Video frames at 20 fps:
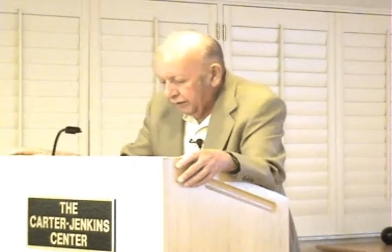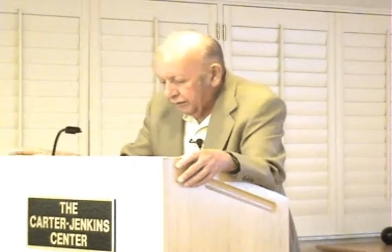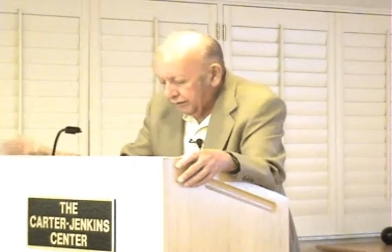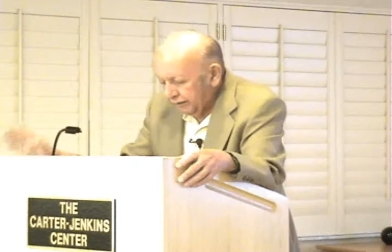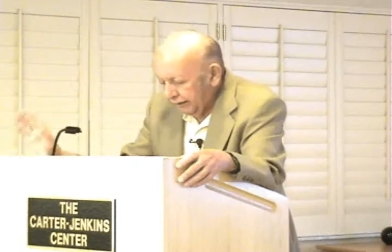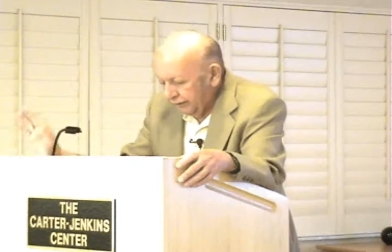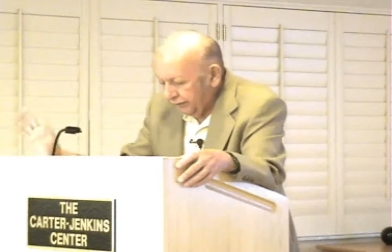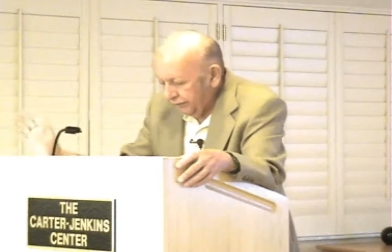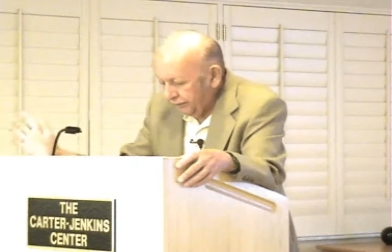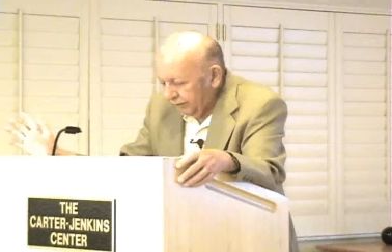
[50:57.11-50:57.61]

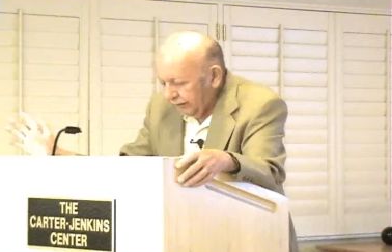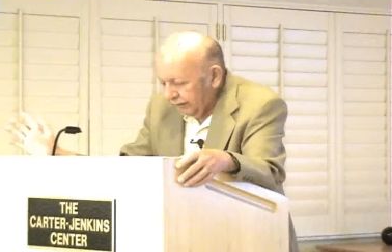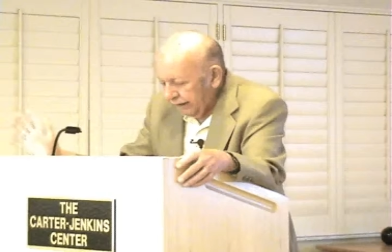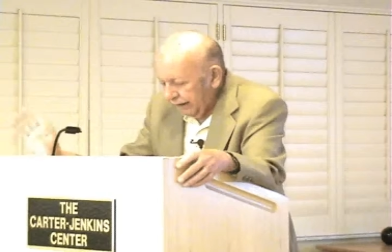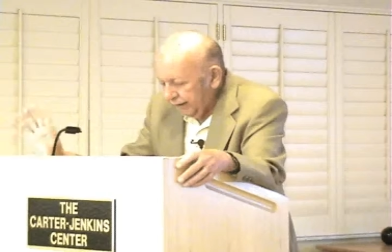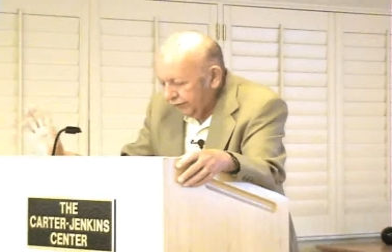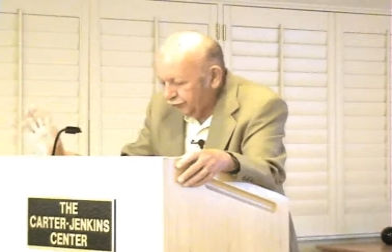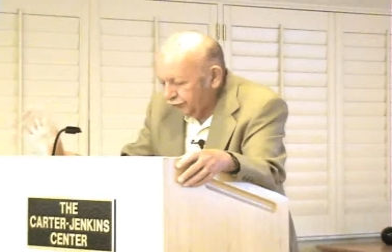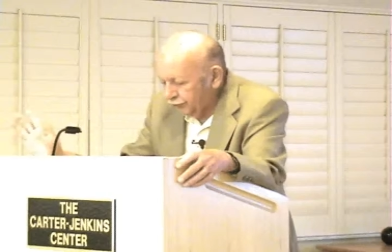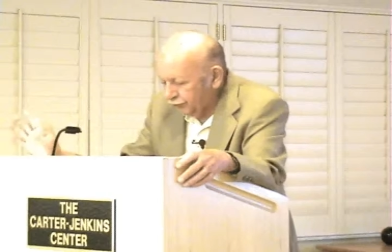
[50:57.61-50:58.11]
the
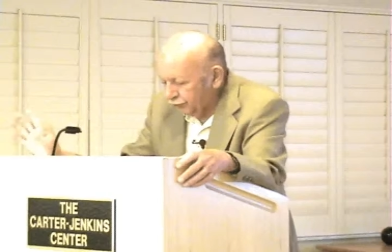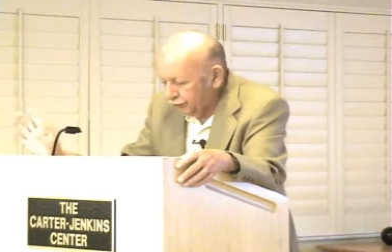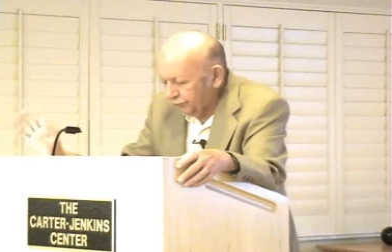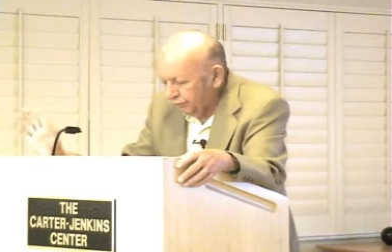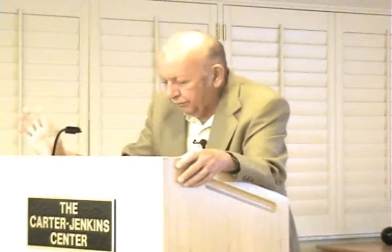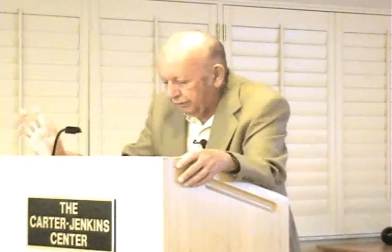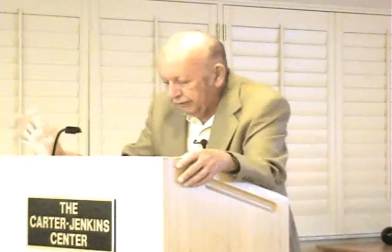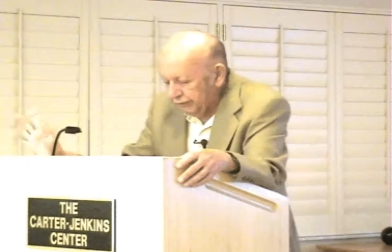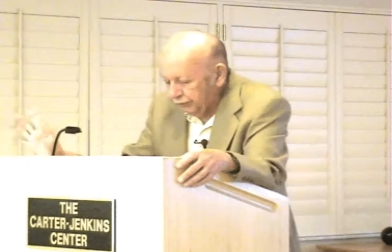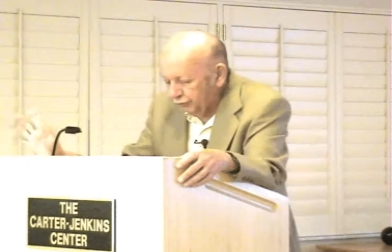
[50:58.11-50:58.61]
relations
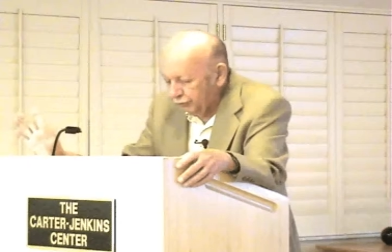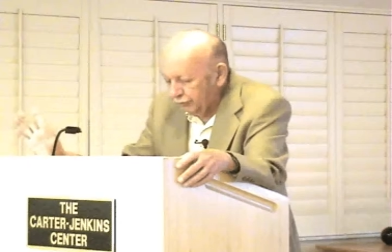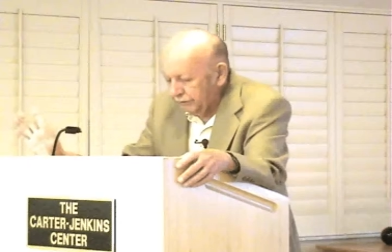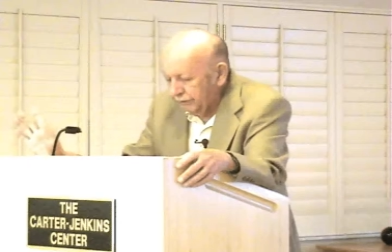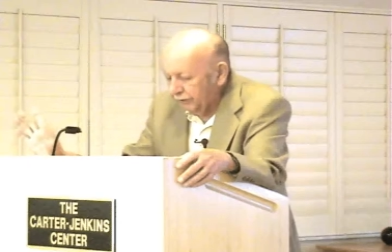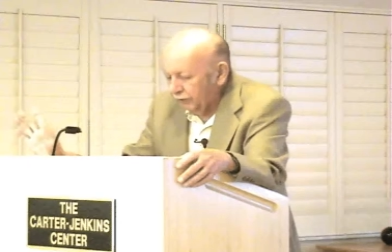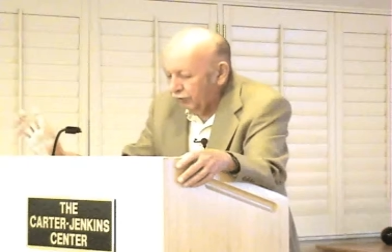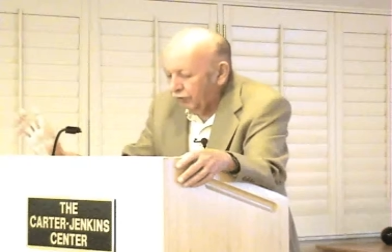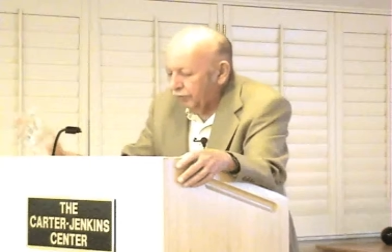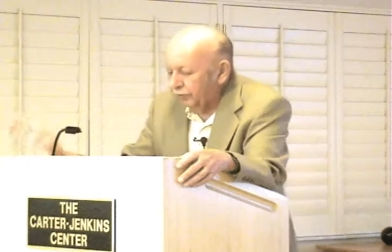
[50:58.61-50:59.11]

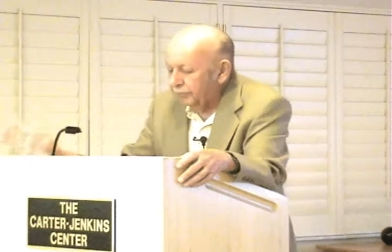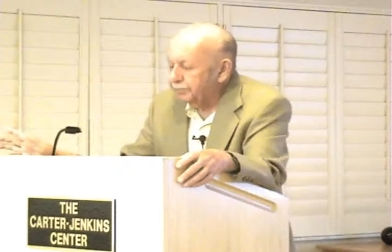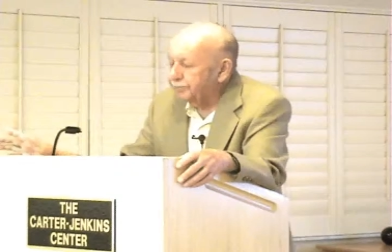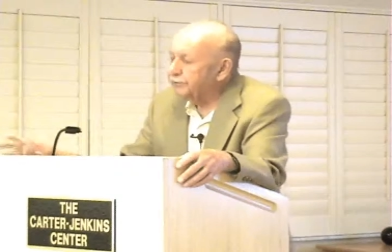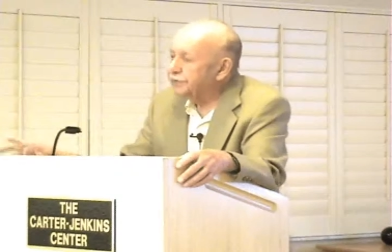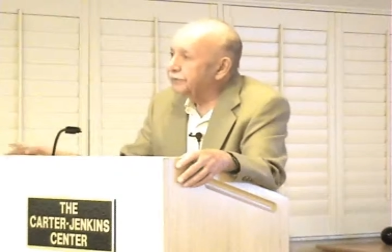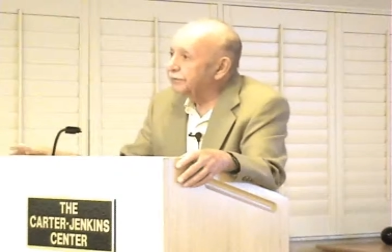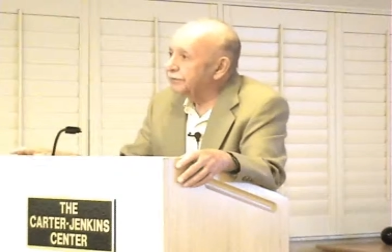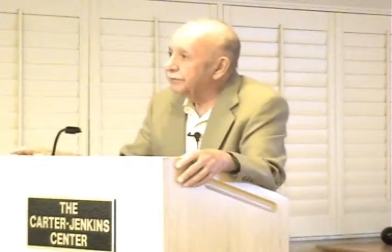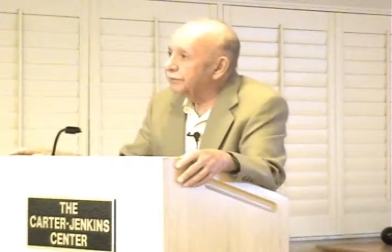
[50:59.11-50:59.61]
between
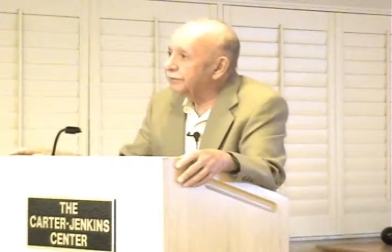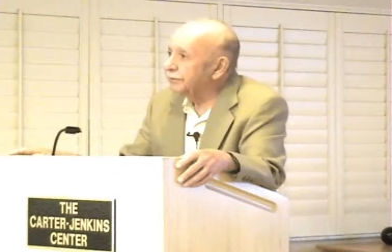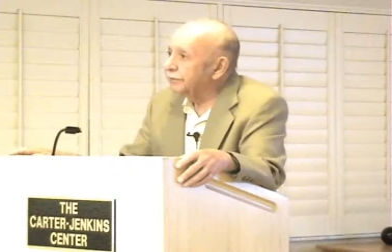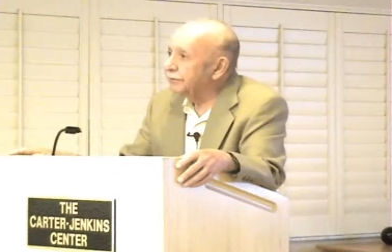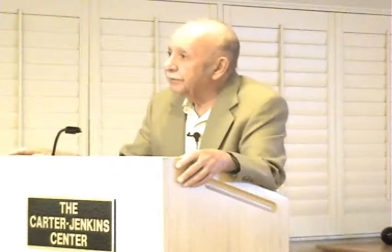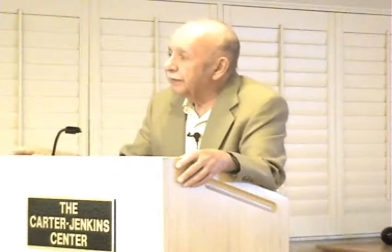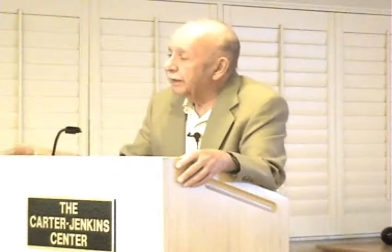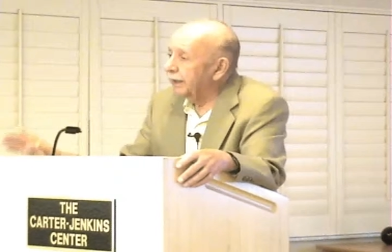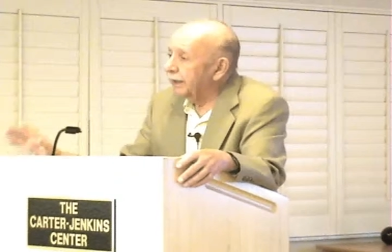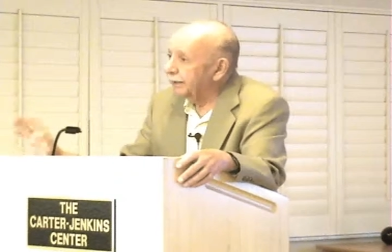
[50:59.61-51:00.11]
objects
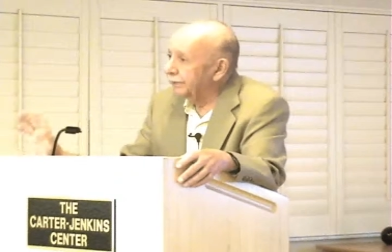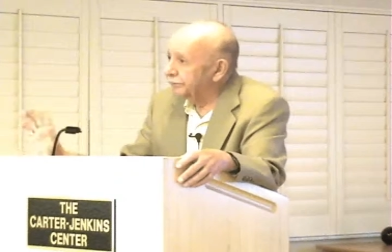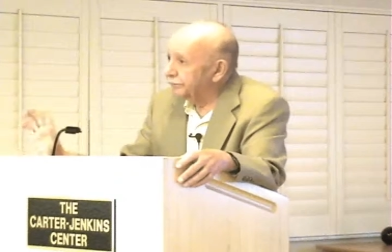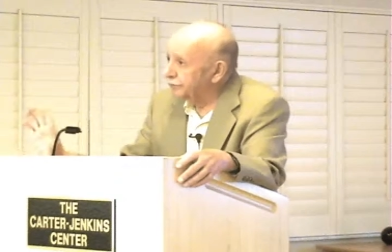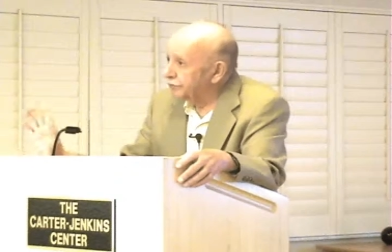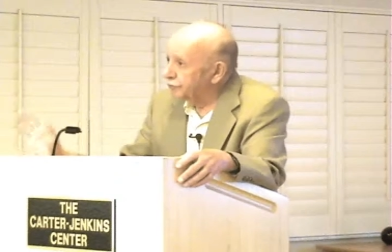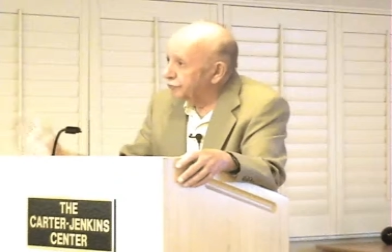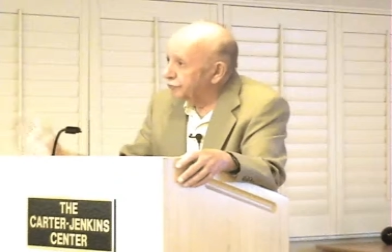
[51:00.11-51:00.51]
and the